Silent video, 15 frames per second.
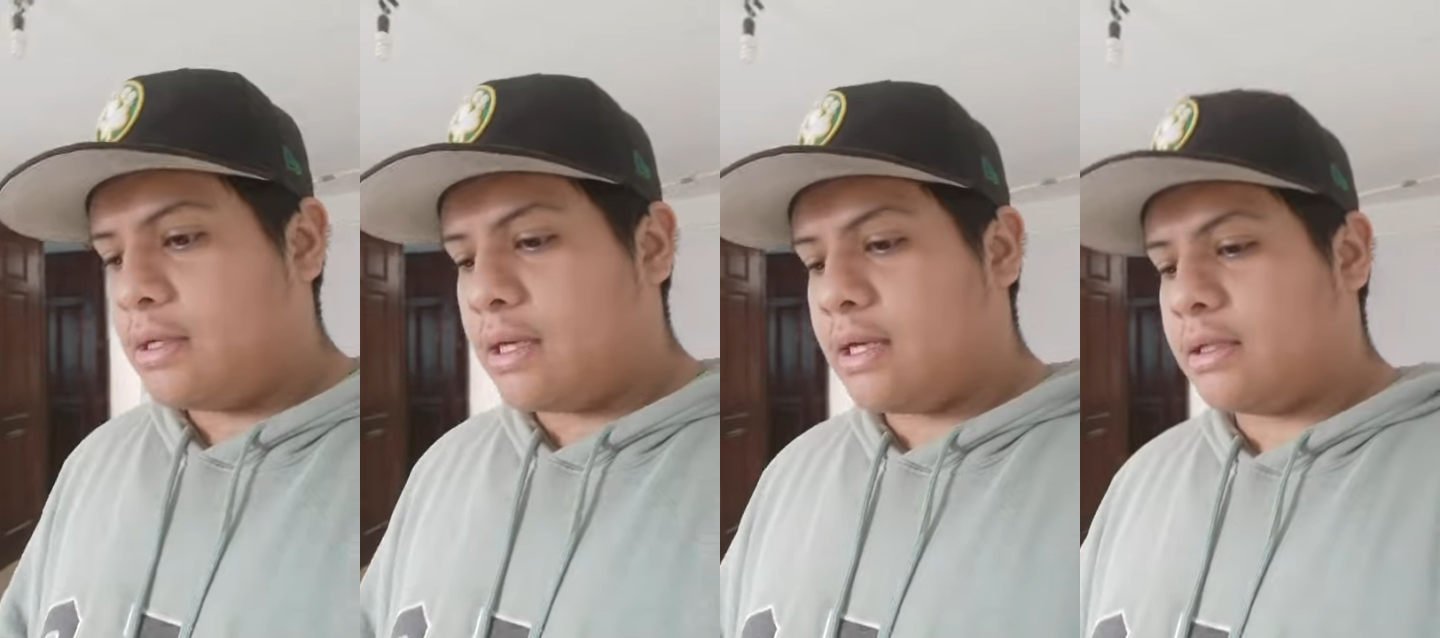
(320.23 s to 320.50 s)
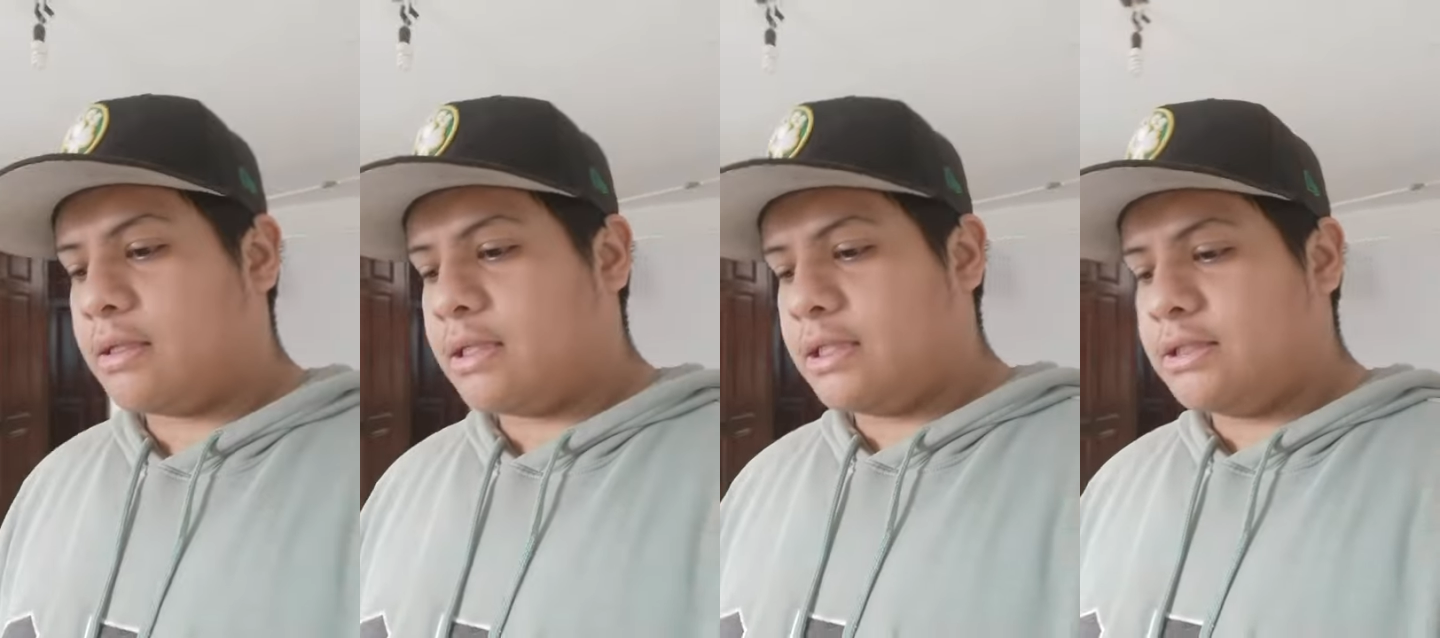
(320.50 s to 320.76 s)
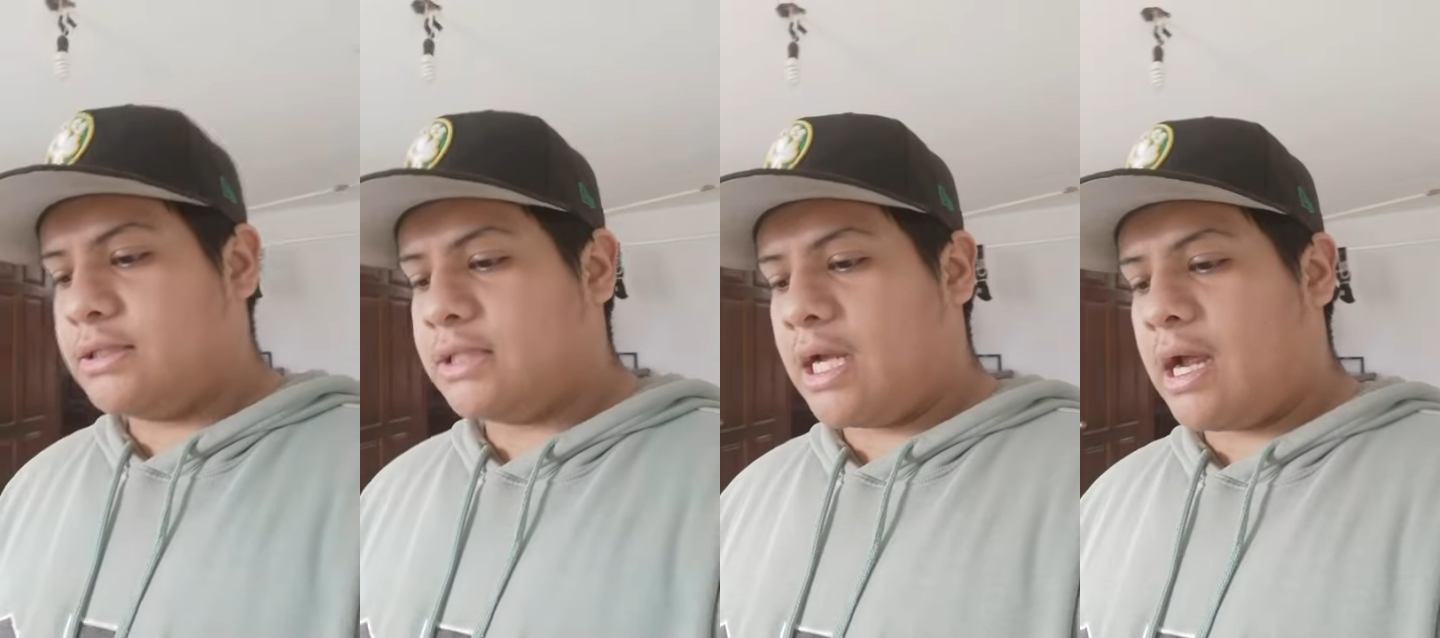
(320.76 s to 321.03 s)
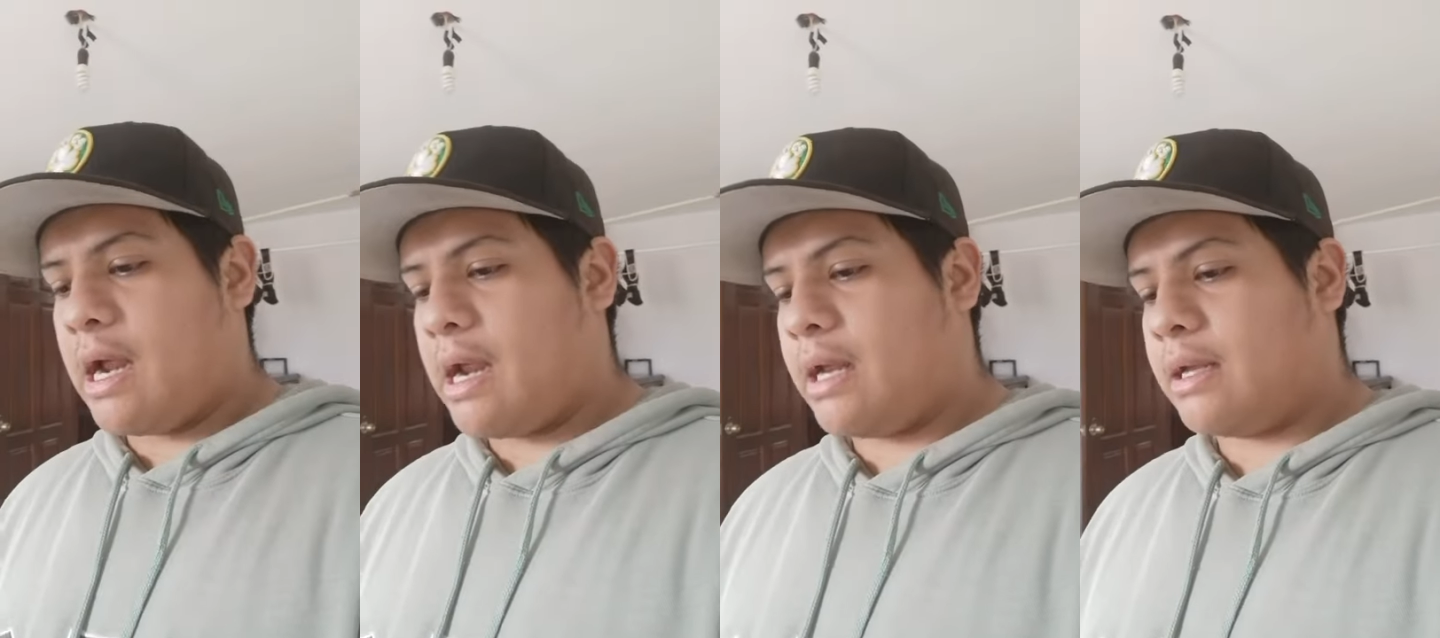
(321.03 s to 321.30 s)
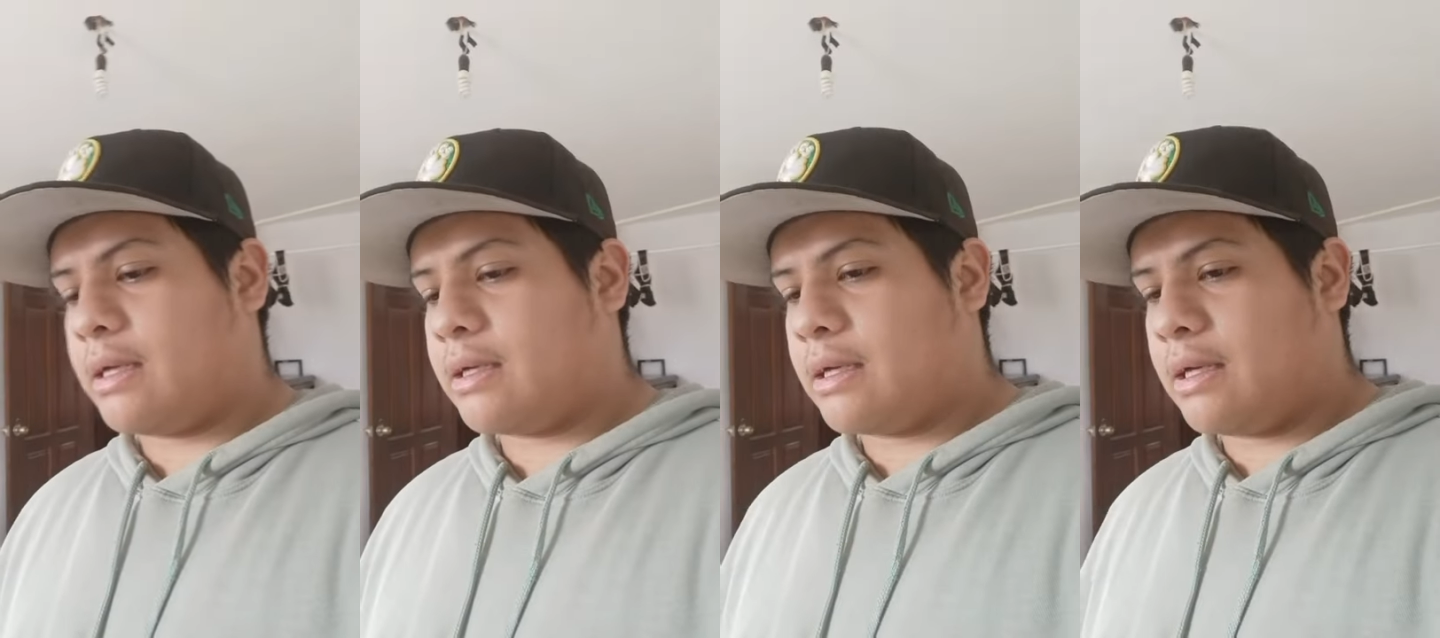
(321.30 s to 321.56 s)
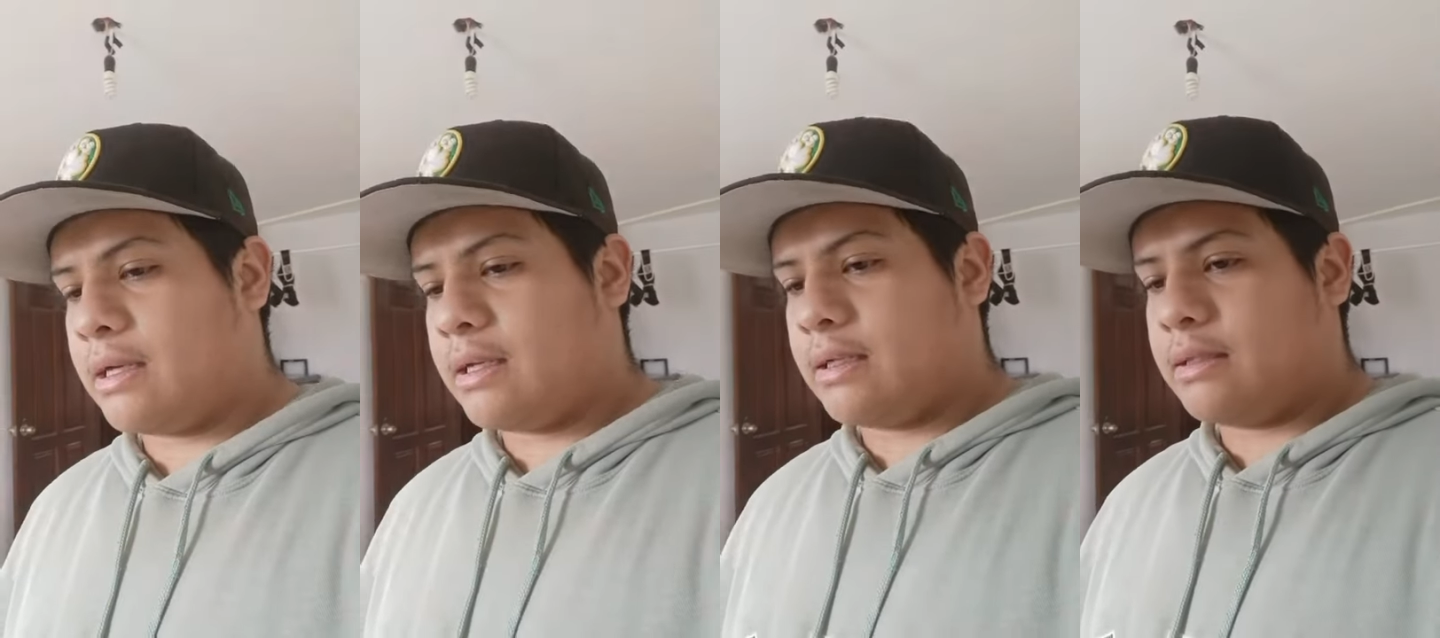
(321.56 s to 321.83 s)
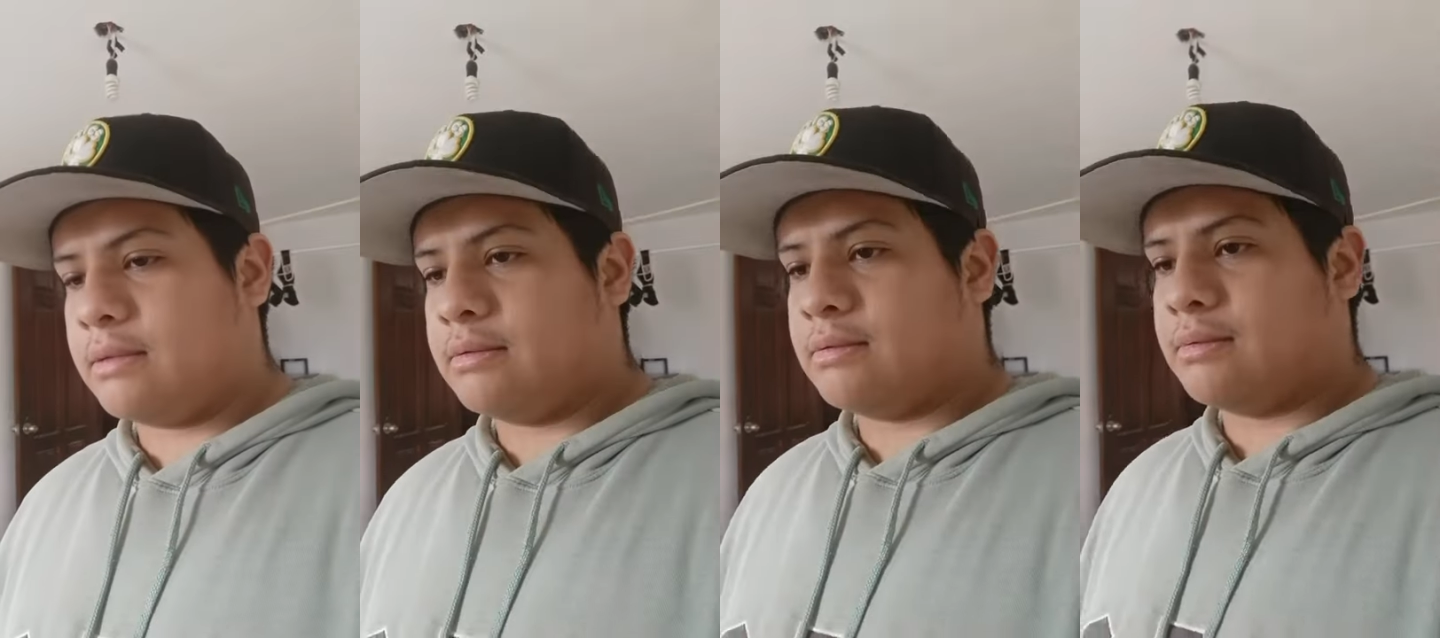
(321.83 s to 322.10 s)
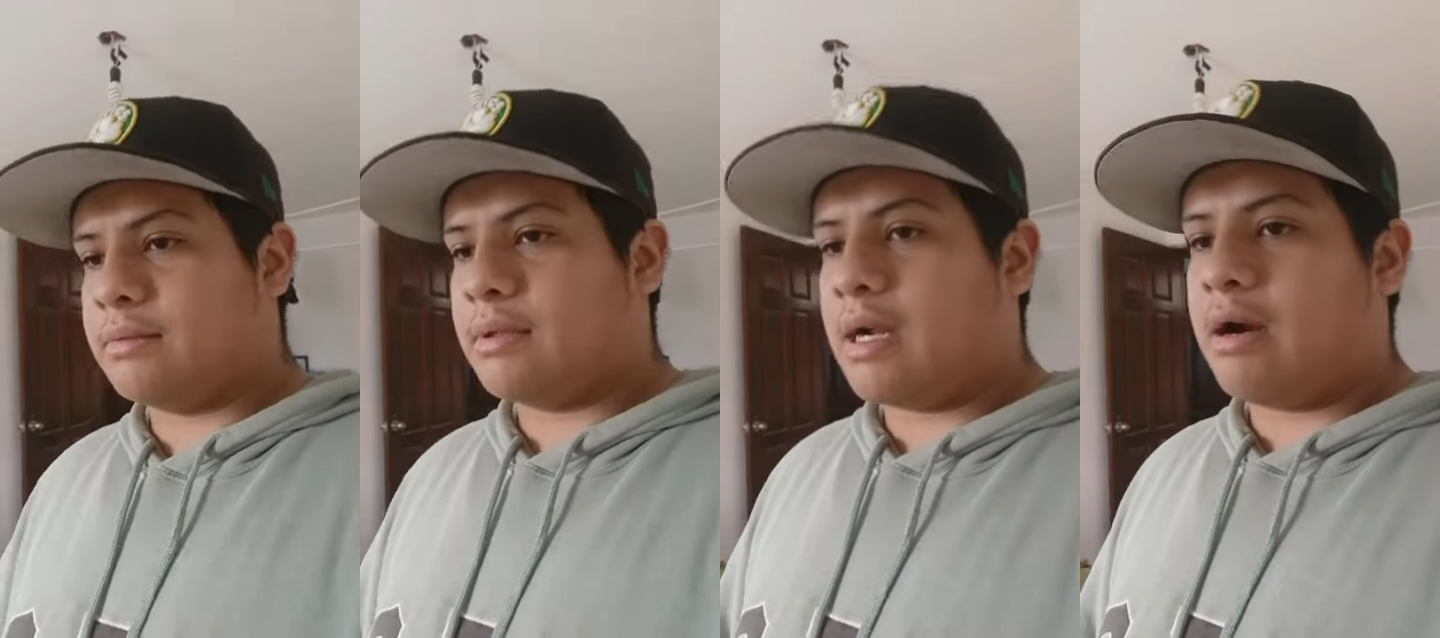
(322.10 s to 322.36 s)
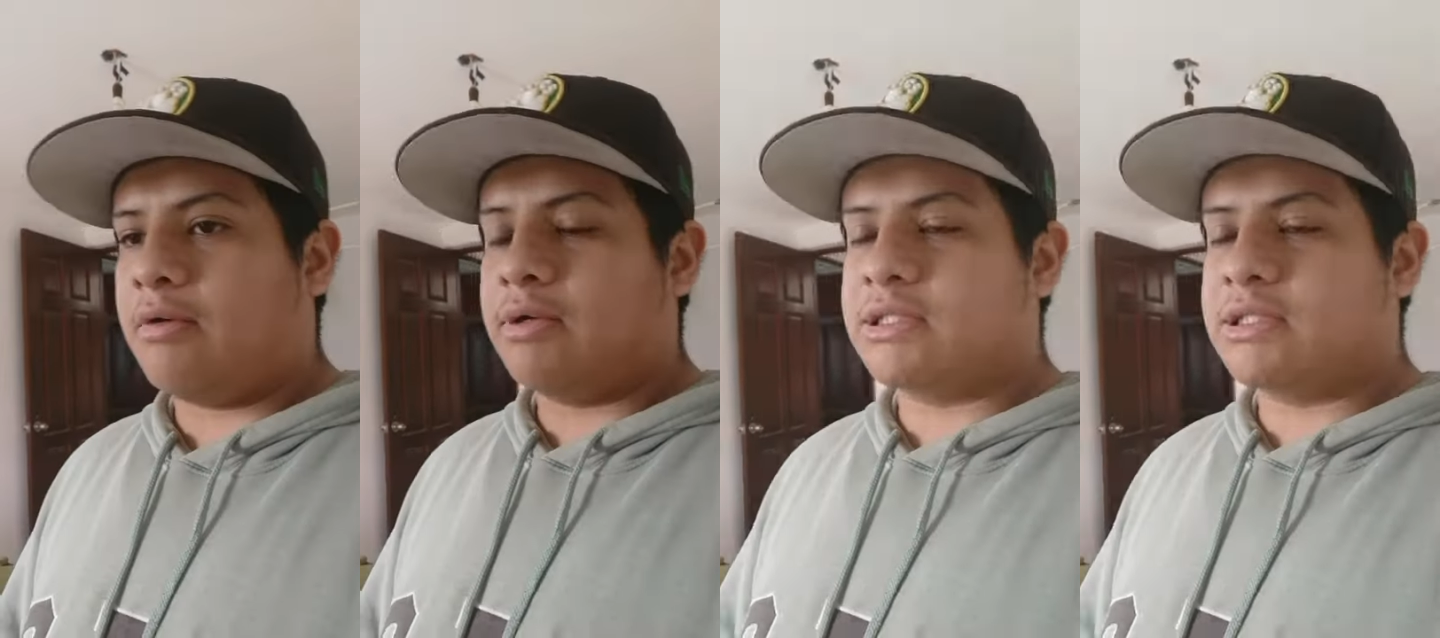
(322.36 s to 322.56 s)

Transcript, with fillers: and this I can uh,